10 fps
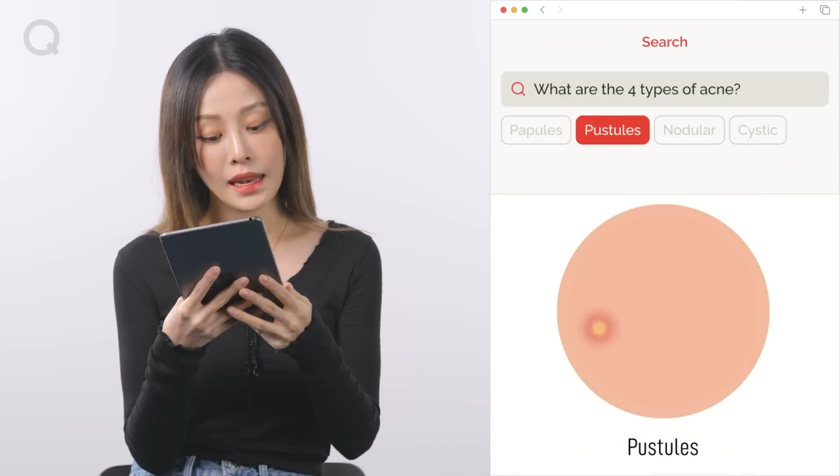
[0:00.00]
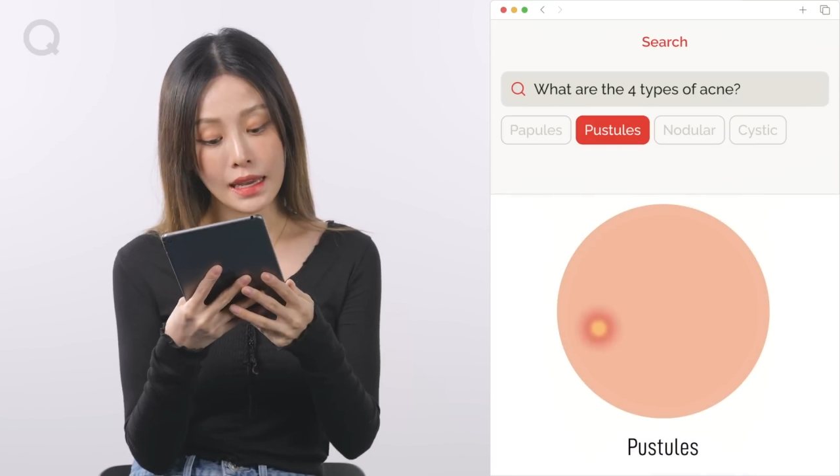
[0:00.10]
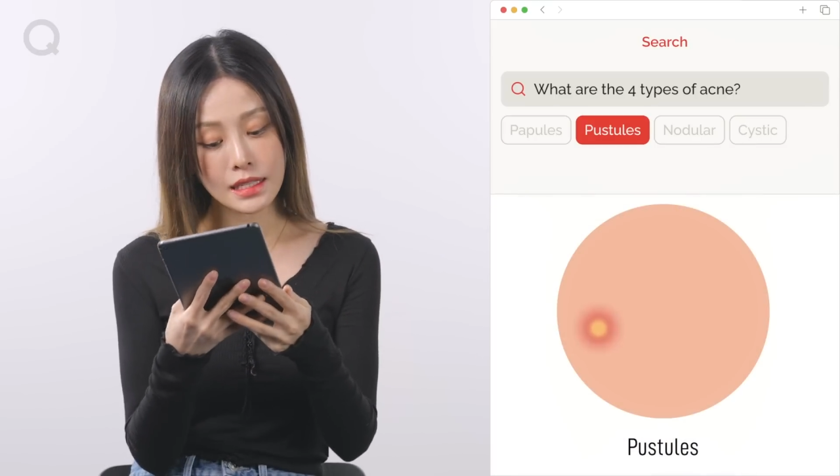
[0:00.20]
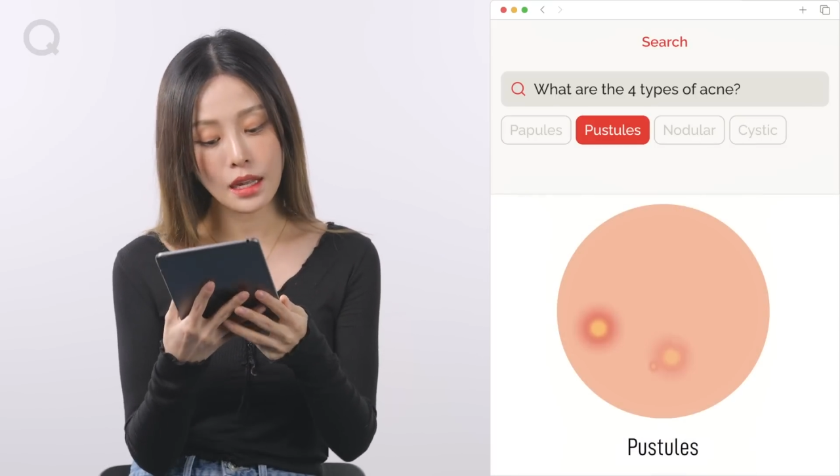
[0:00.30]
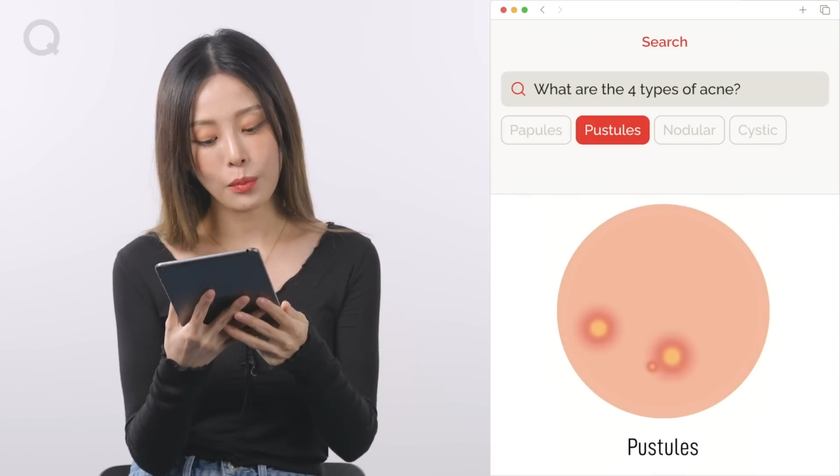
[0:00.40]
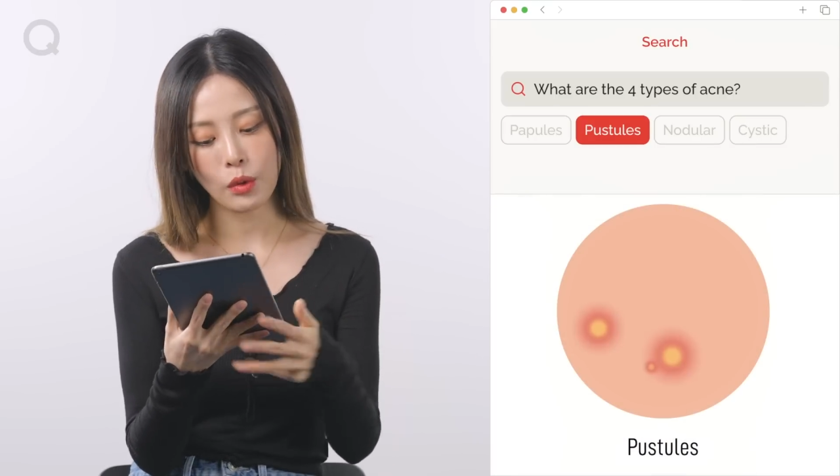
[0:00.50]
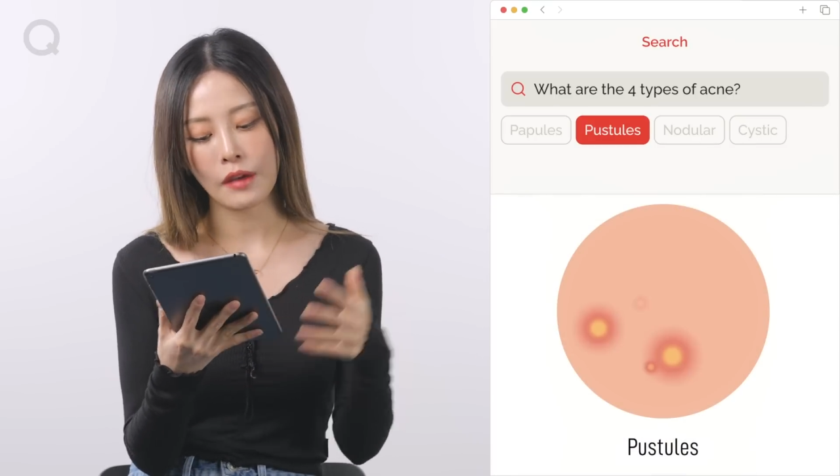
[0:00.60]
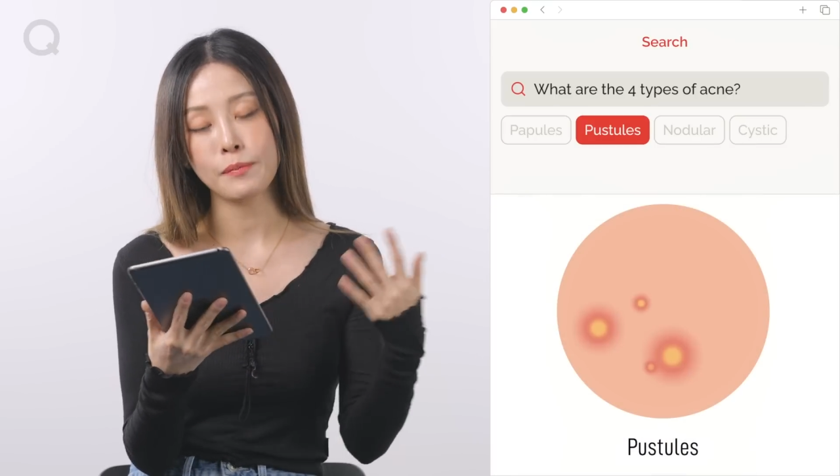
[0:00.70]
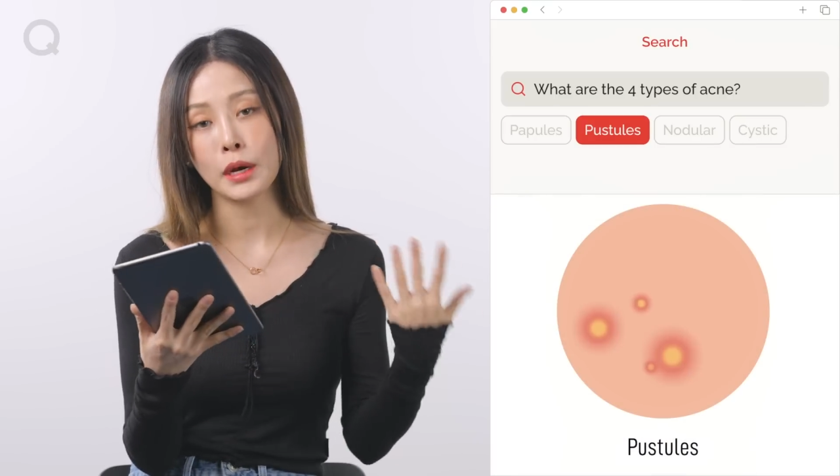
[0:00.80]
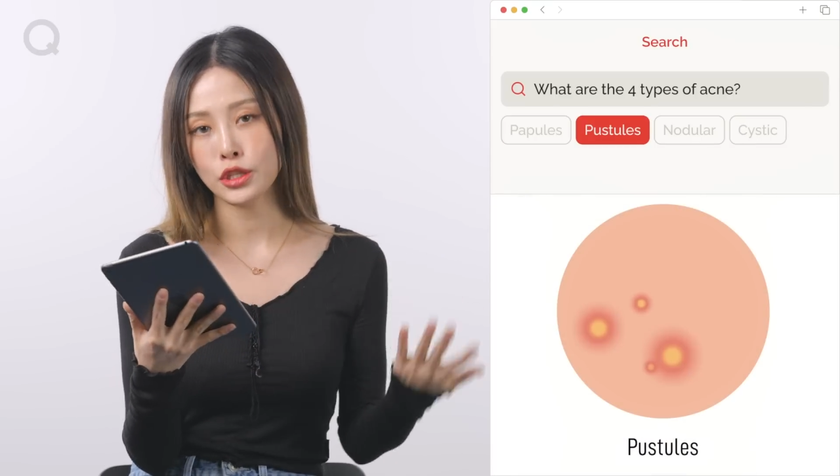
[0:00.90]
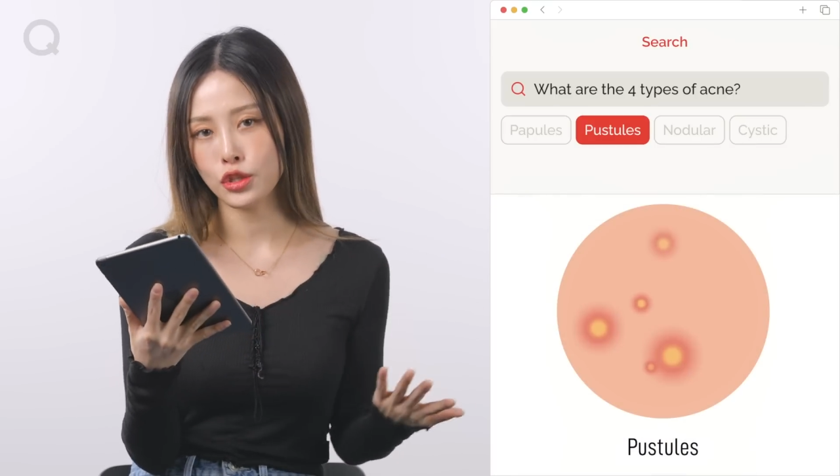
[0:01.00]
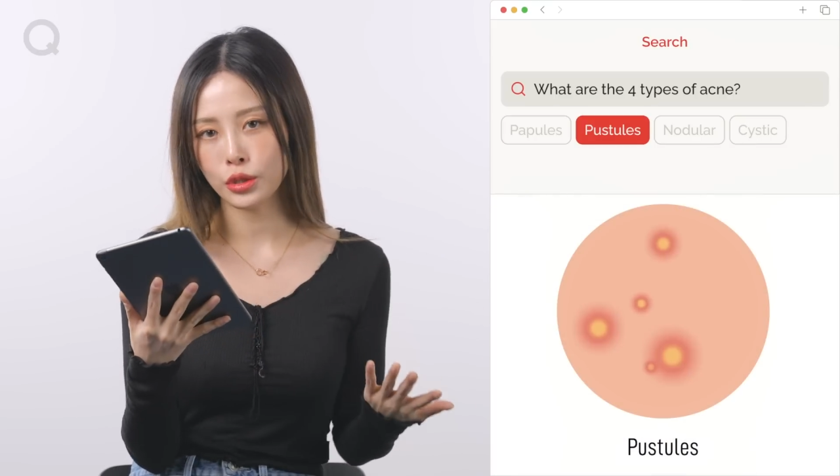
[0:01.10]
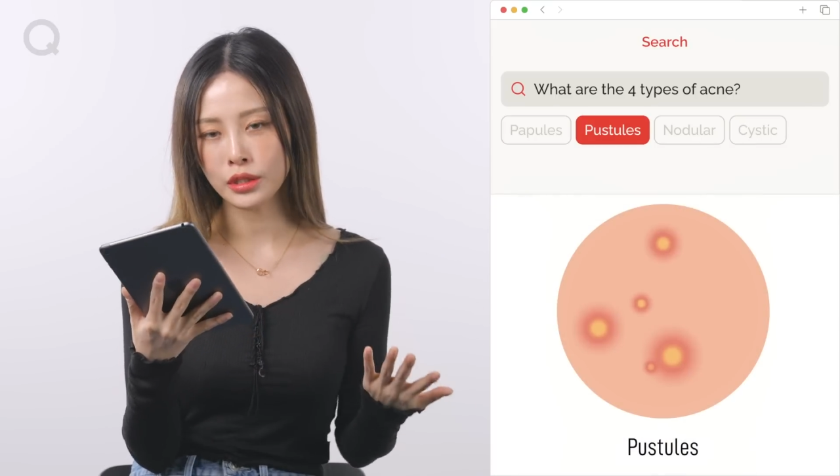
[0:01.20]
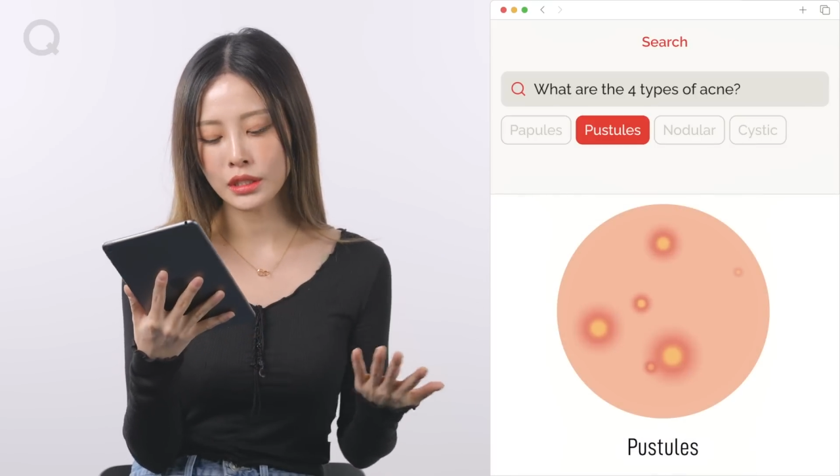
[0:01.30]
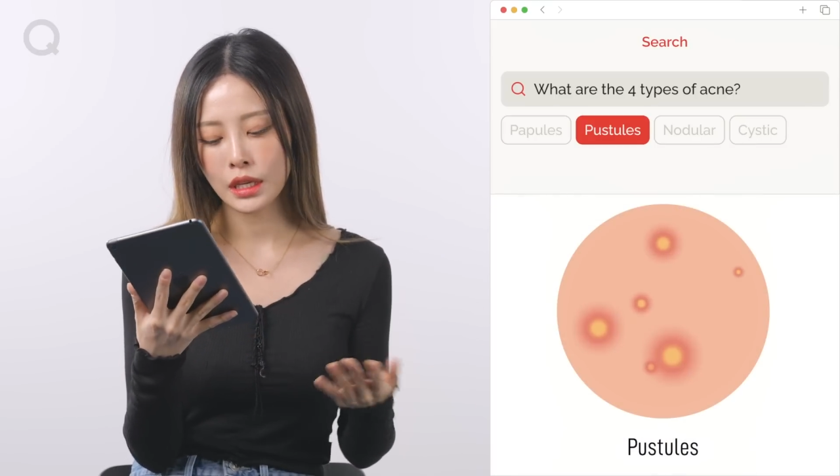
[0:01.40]
Next up, we have
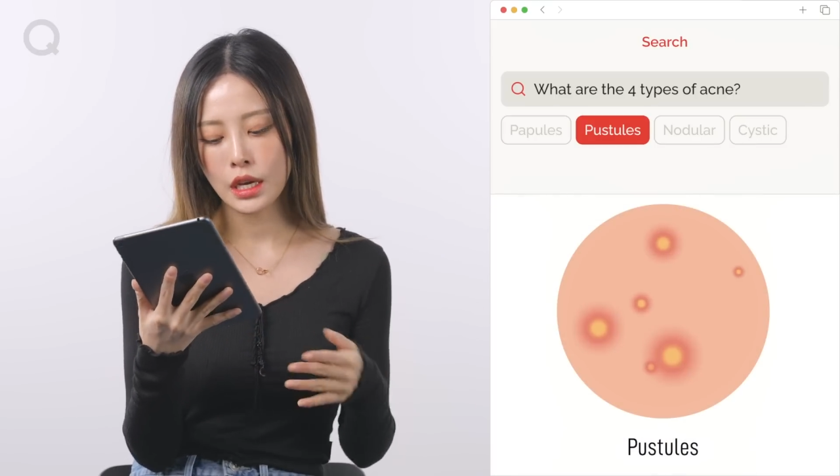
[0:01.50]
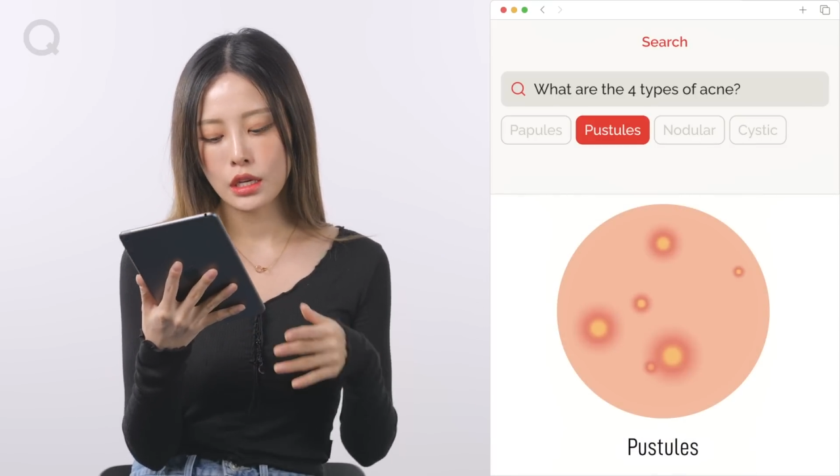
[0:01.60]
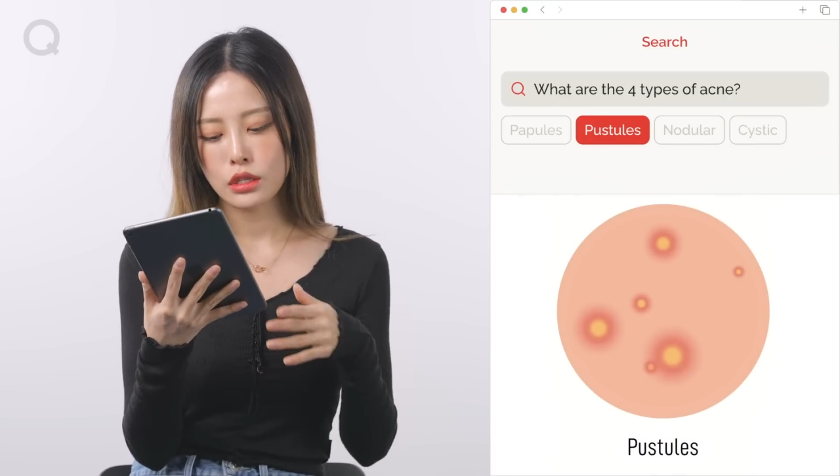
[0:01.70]
pustules.